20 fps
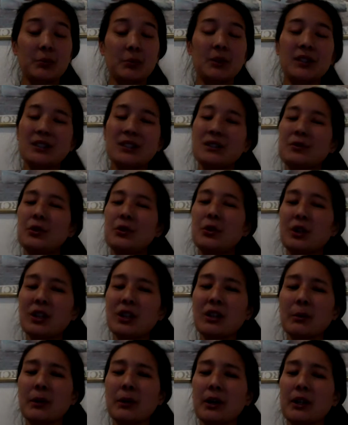Because if you think
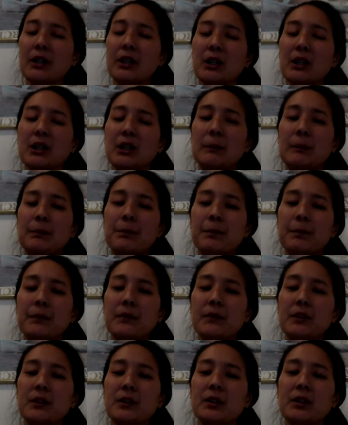about it,
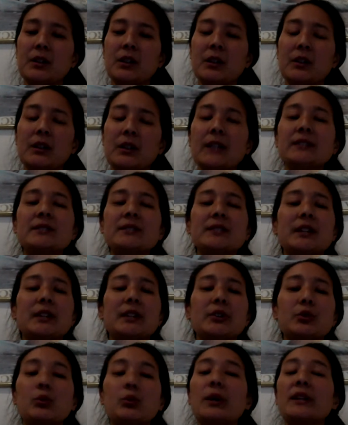let's
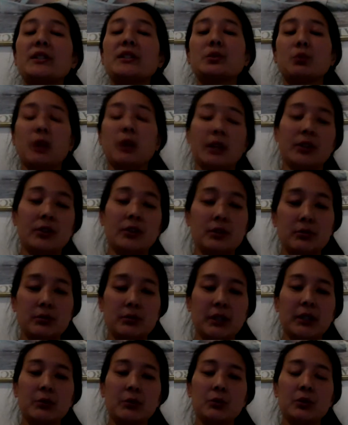say you waste water,
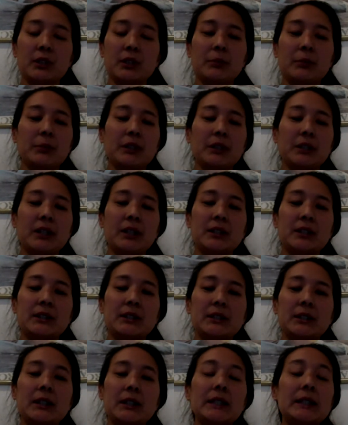right? Well, that
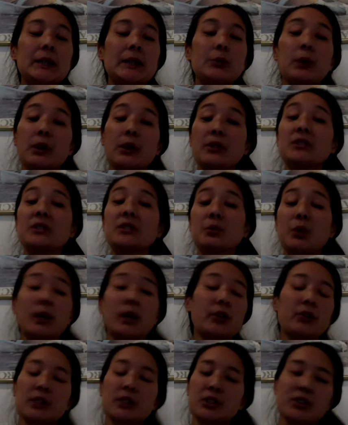means where's the
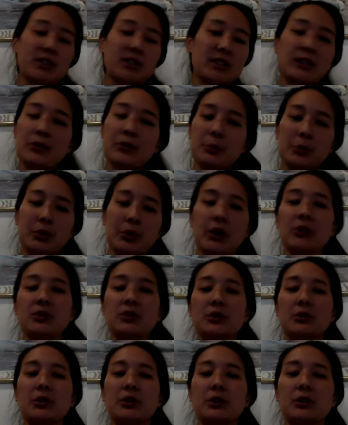water, let's just say from your
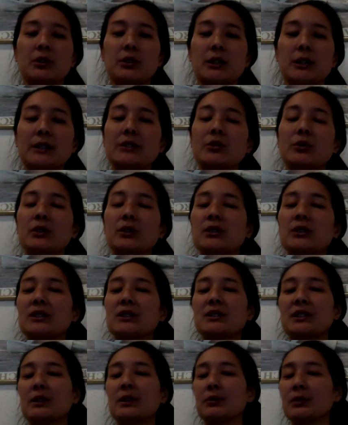house going? It's going to the
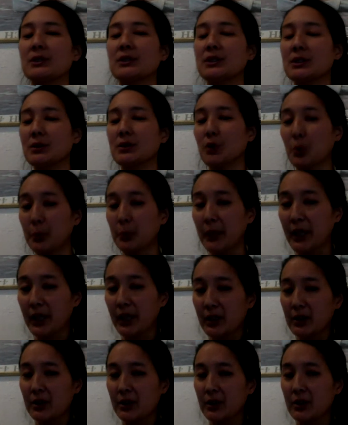San Francisco
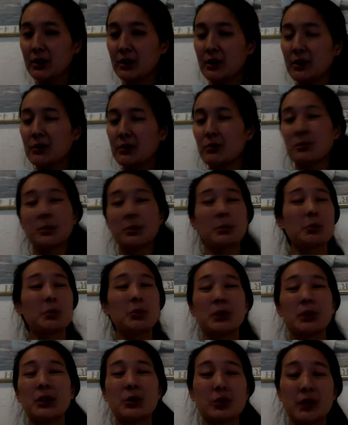Bay. Remember,
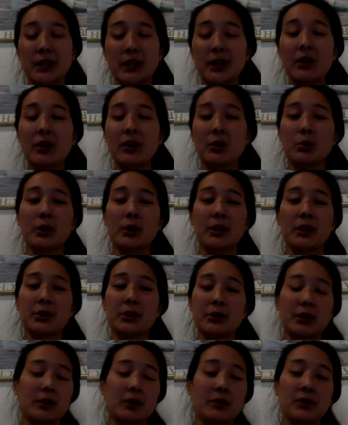we don't get our water
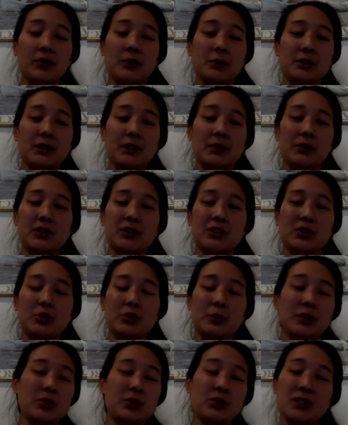directly from San
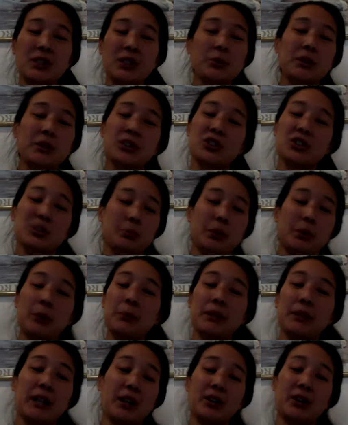Francisco Bay, so it's not like we can just
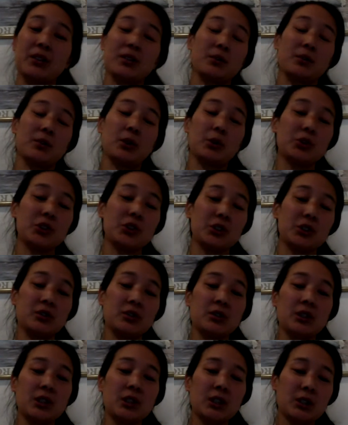pump it out of the
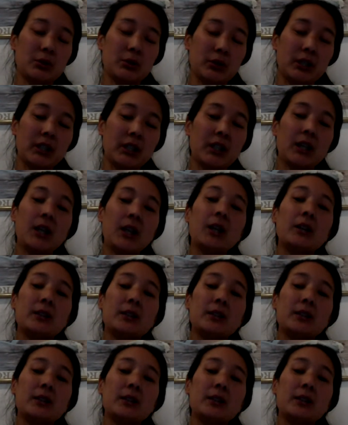ocean, right?